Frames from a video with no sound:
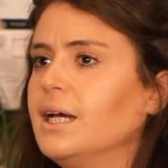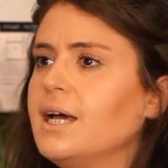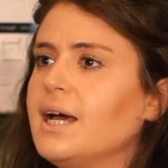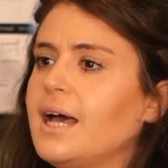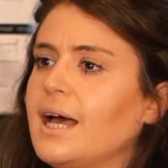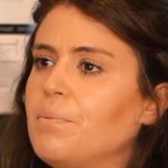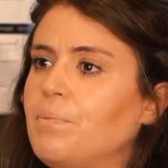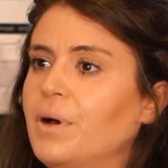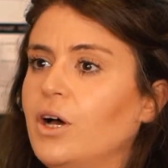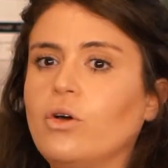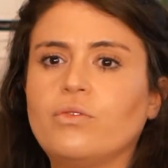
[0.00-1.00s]
but
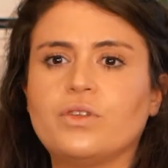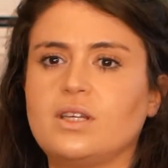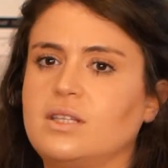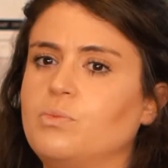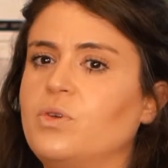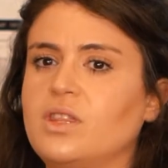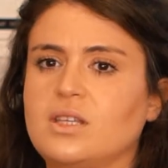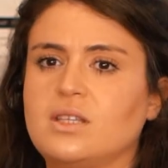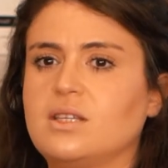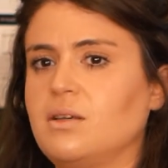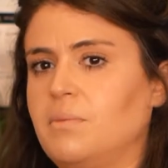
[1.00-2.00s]
with this
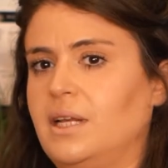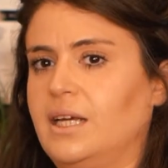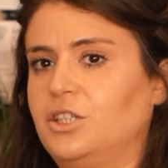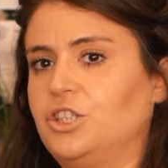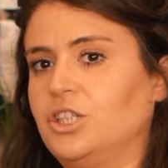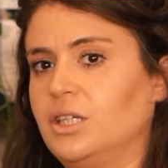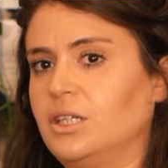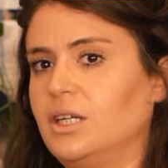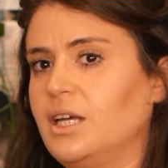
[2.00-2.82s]
assimilation, it